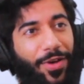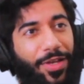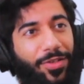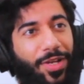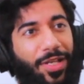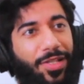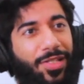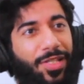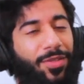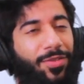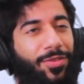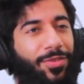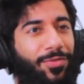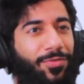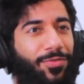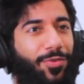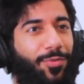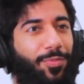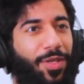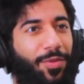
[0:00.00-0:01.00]
I translate
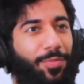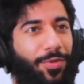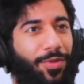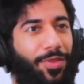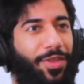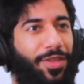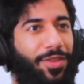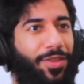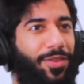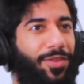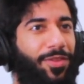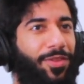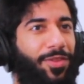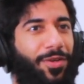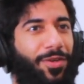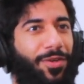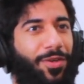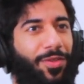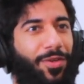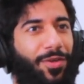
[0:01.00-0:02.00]
for people, then
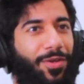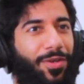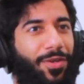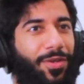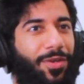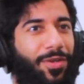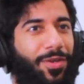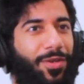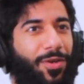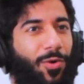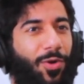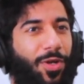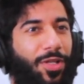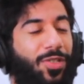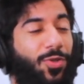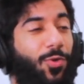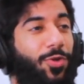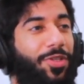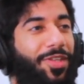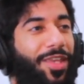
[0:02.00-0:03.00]
they're, they're,
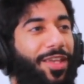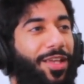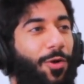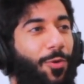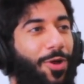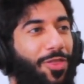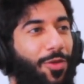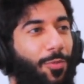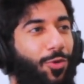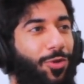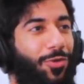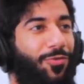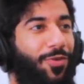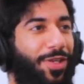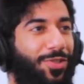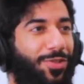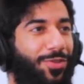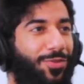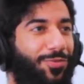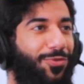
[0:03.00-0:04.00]
it's going to take away the
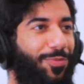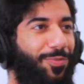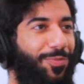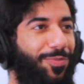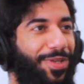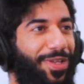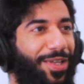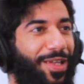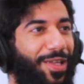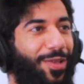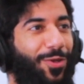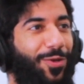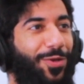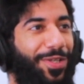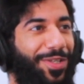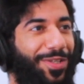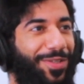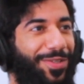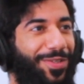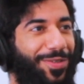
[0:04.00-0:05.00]
motivation from
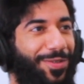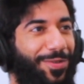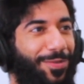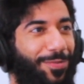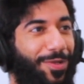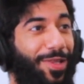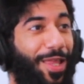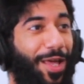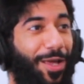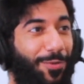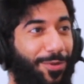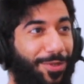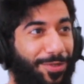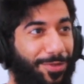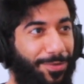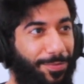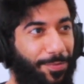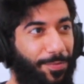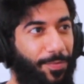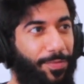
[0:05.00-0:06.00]
learning the language.
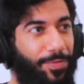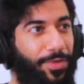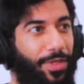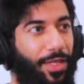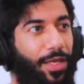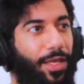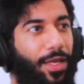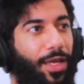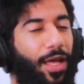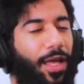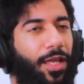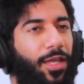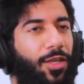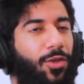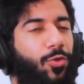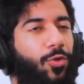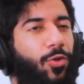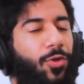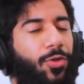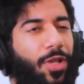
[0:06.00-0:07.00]
Mm. Akhi,
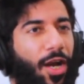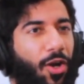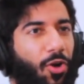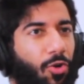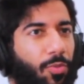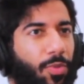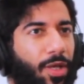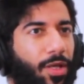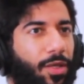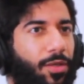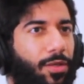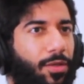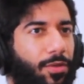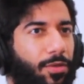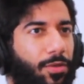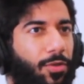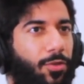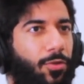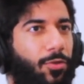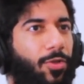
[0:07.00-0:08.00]
you learn Arabic.
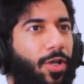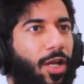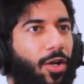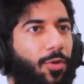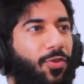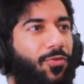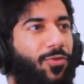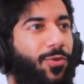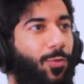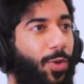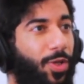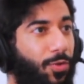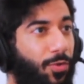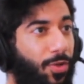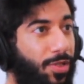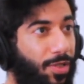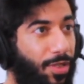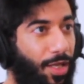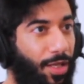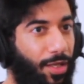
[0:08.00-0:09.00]
You learn Arabic for yeah. one
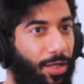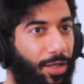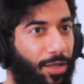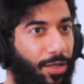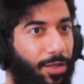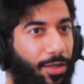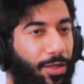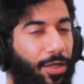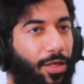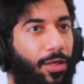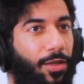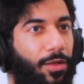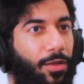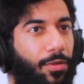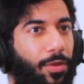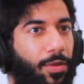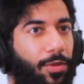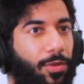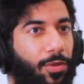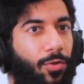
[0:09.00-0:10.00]
reason, Akhi. Yeah
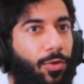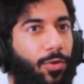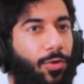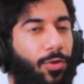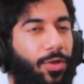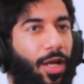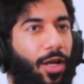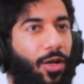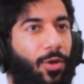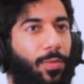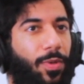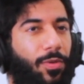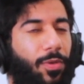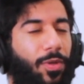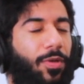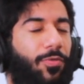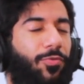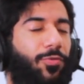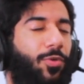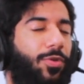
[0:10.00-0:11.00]
you learn Arabic.
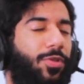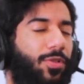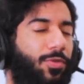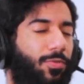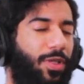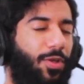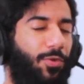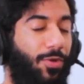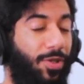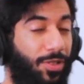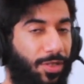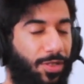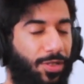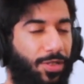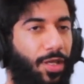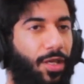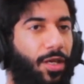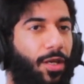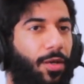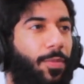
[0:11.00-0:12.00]
Well, of course, there are many
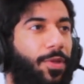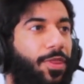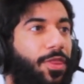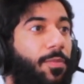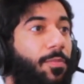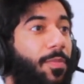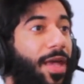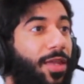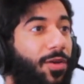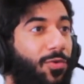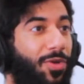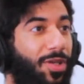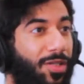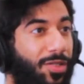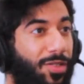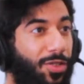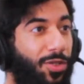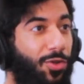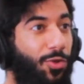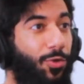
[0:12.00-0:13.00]
reasons, but the main
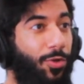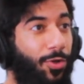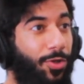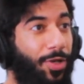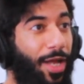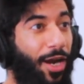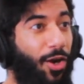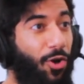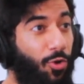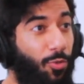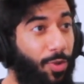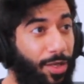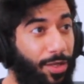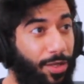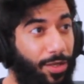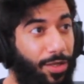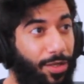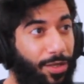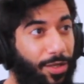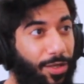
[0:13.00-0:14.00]
reason you learn
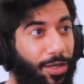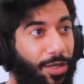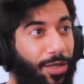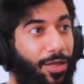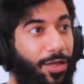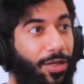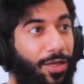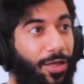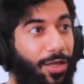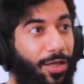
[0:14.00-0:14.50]
Arabic Quran, yeah.